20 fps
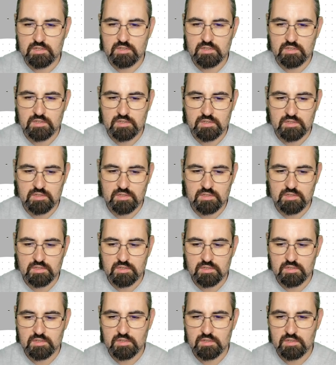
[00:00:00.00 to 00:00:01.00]

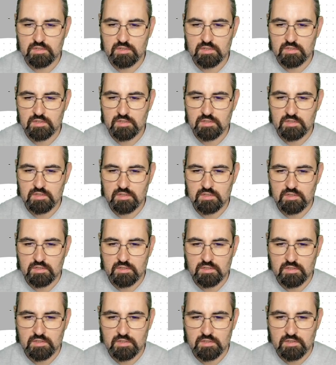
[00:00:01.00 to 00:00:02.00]

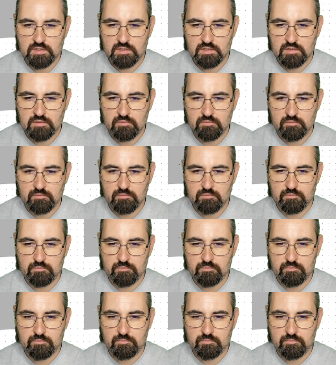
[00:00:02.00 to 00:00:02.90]
Nobody speaks.